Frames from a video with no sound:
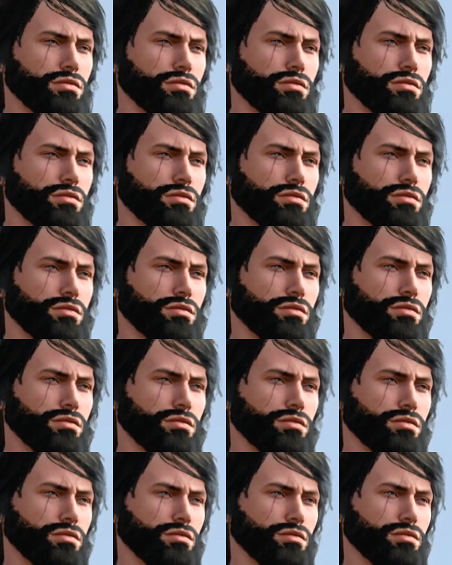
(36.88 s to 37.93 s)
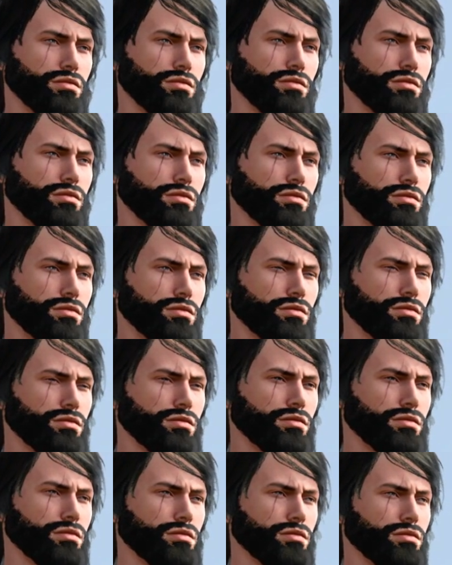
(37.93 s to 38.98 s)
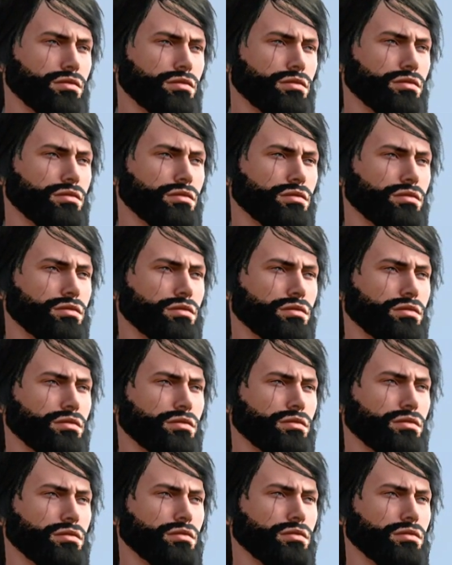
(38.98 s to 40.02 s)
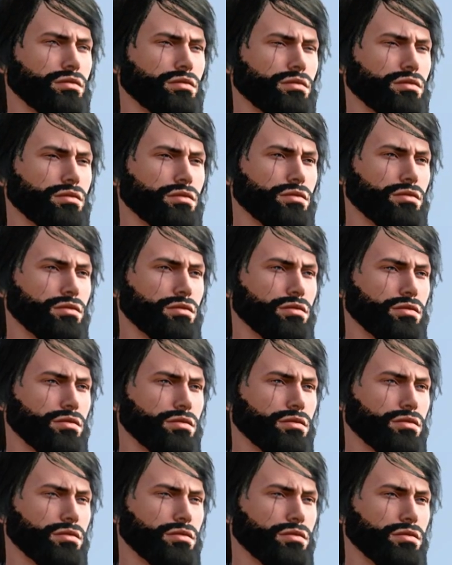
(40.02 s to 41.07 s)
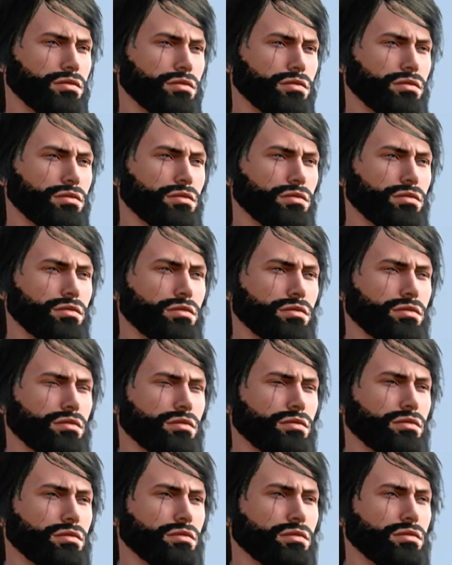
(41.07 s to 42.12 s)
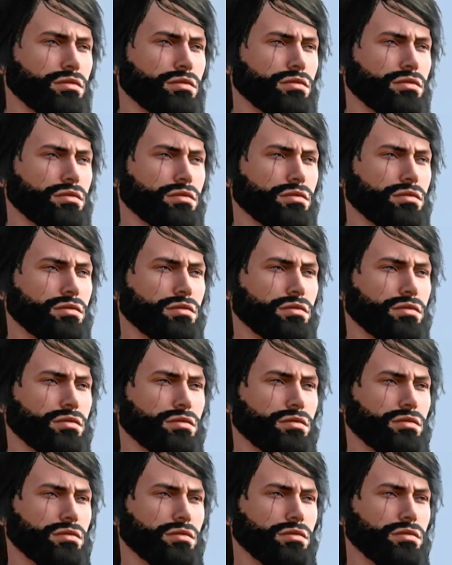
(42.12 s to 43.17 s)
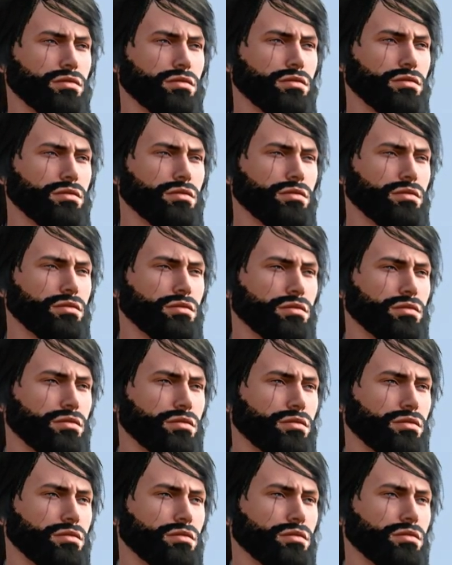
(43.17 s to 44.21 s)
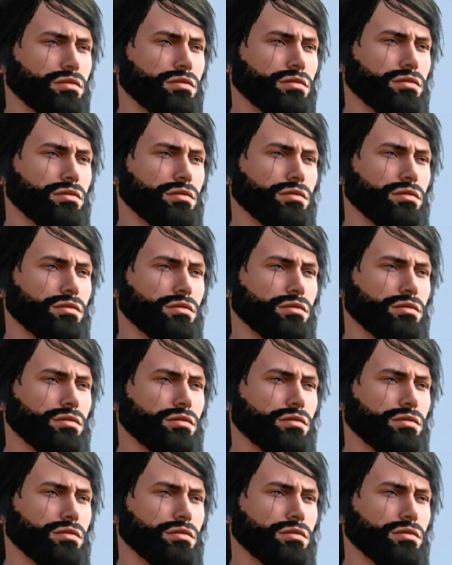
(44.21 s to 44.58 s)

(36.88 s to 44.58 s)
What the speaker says: (silence)